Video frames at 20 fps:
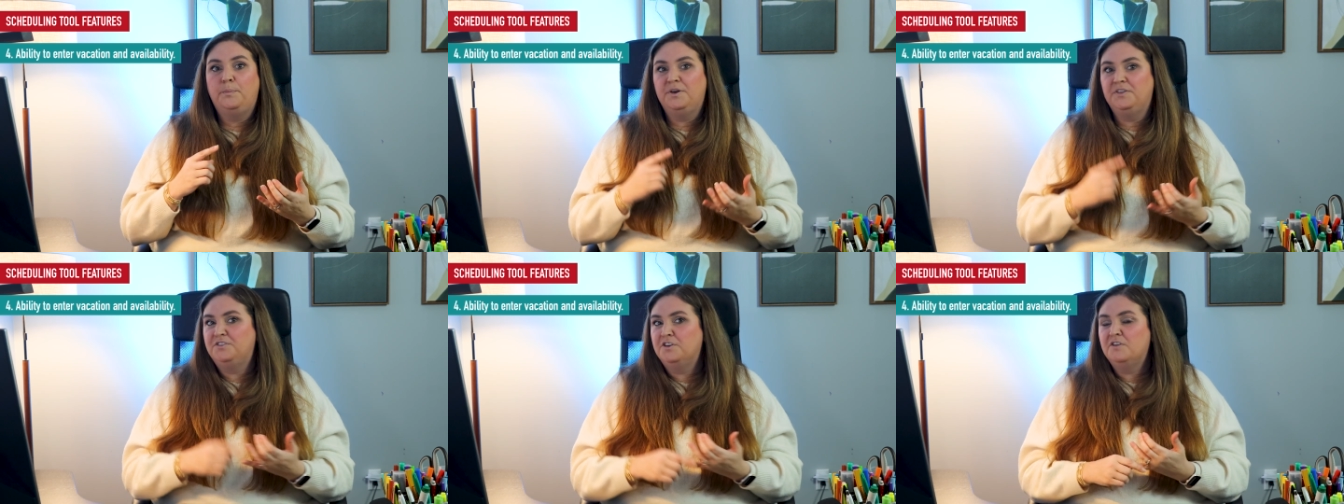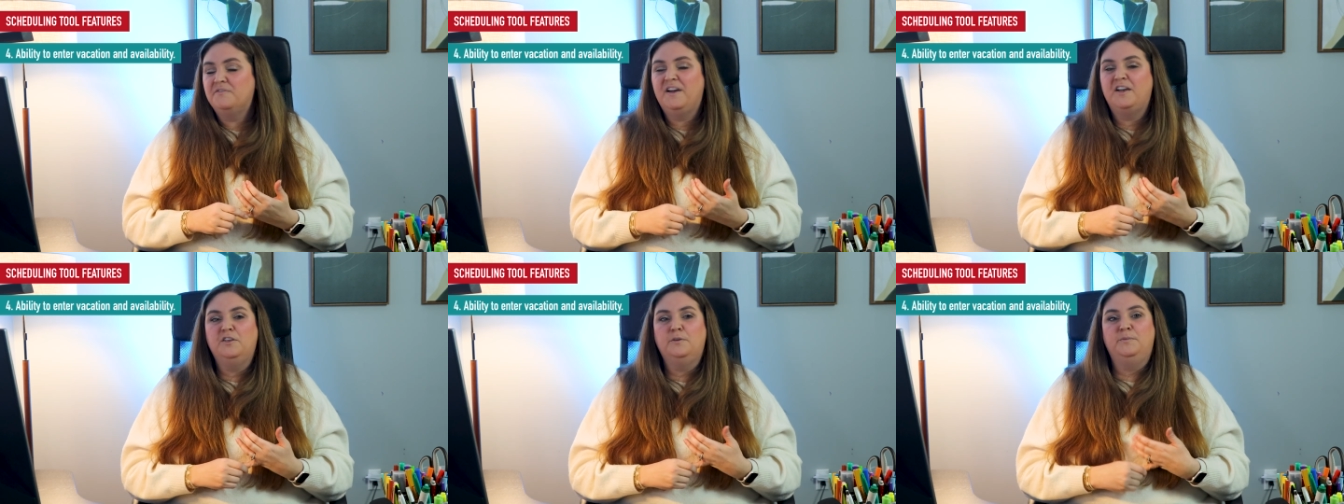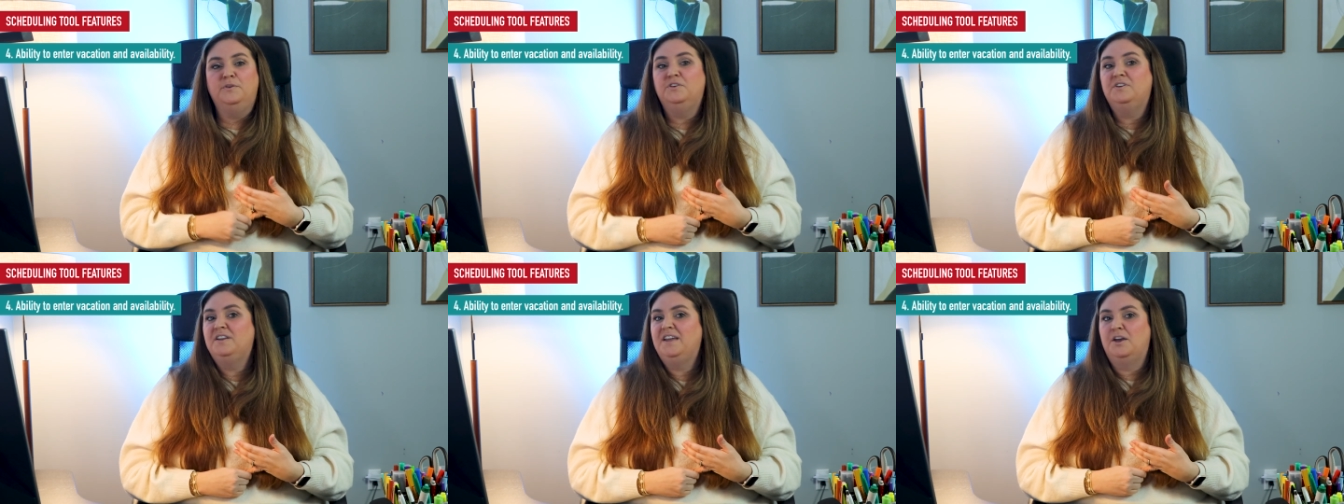put their
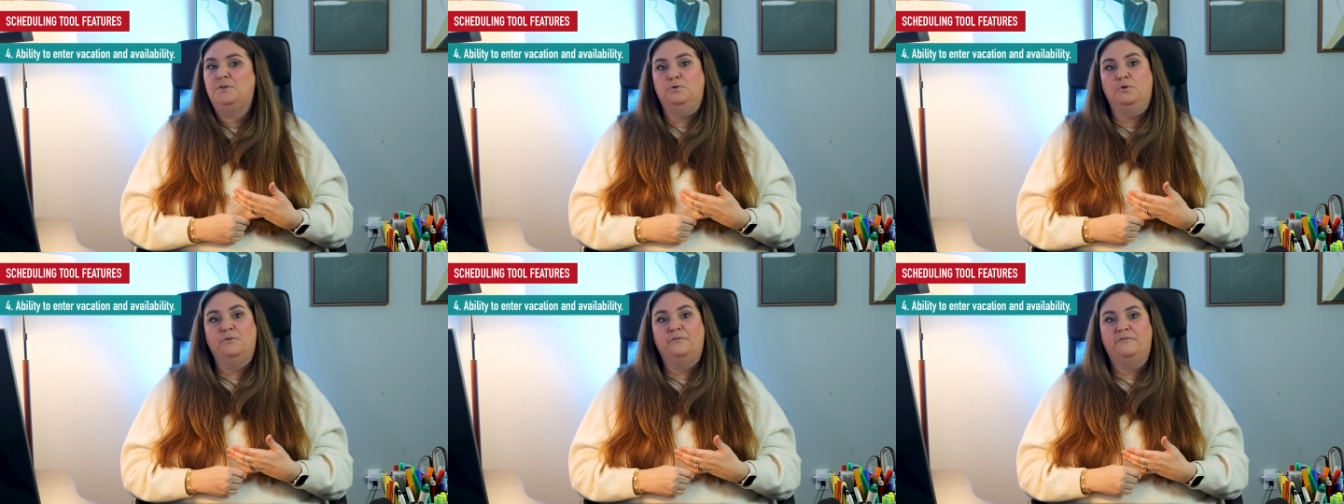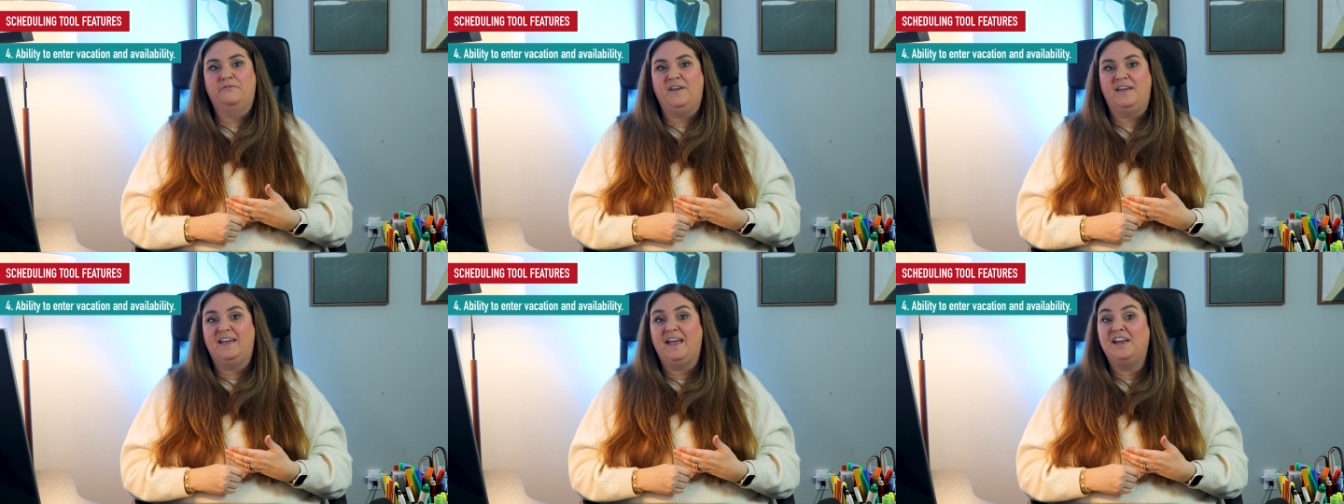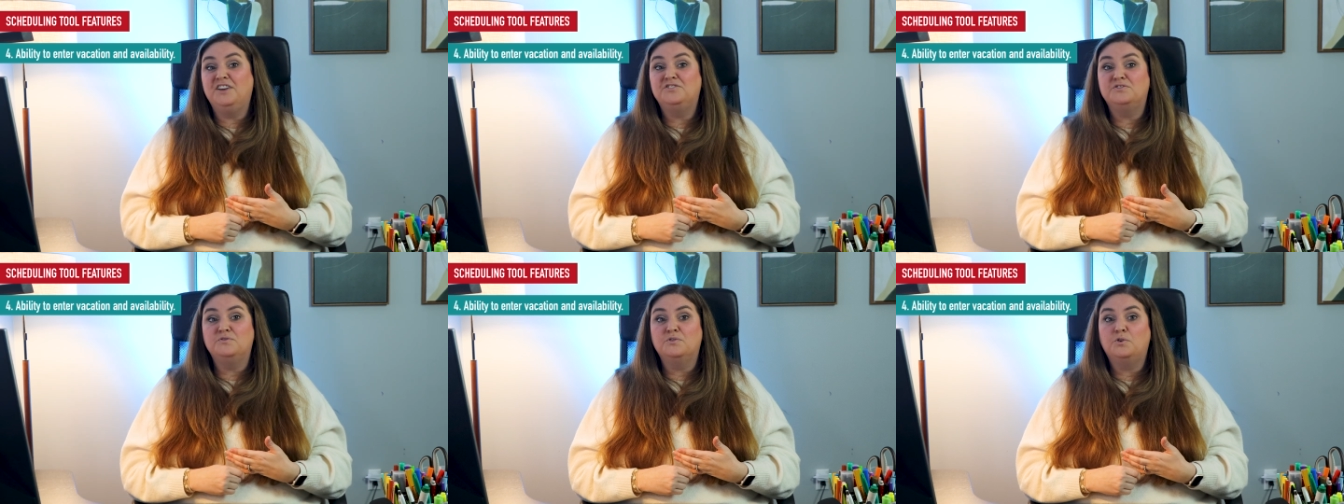availability and
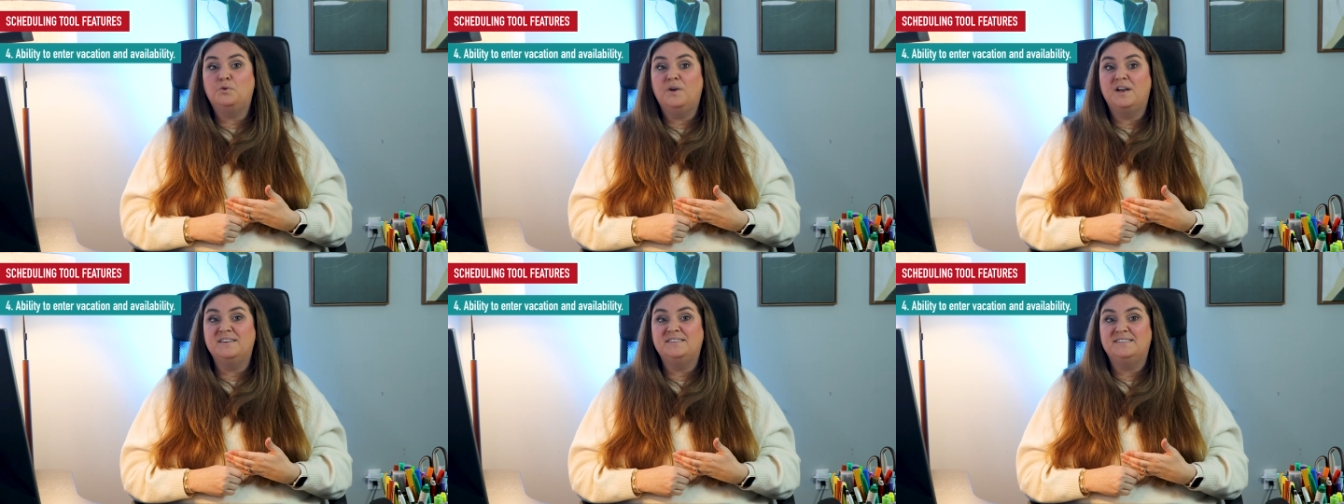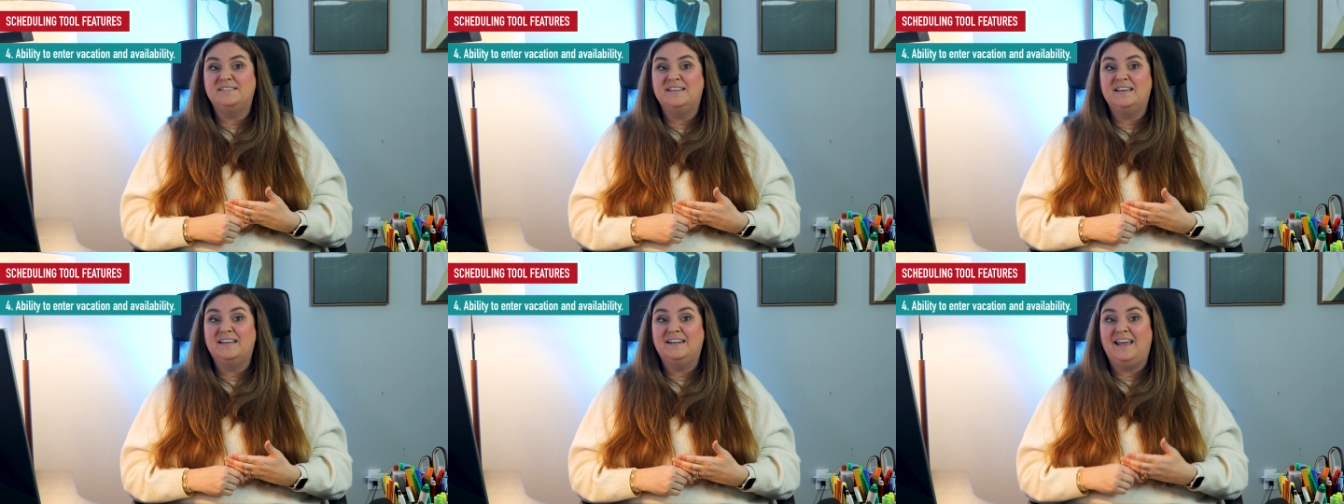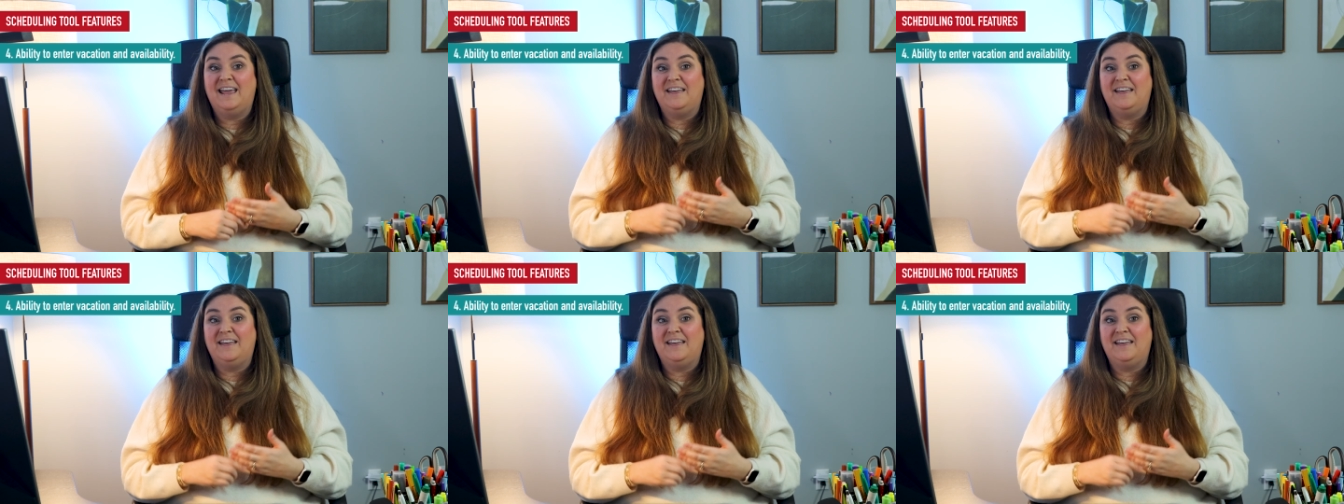vacation requests in,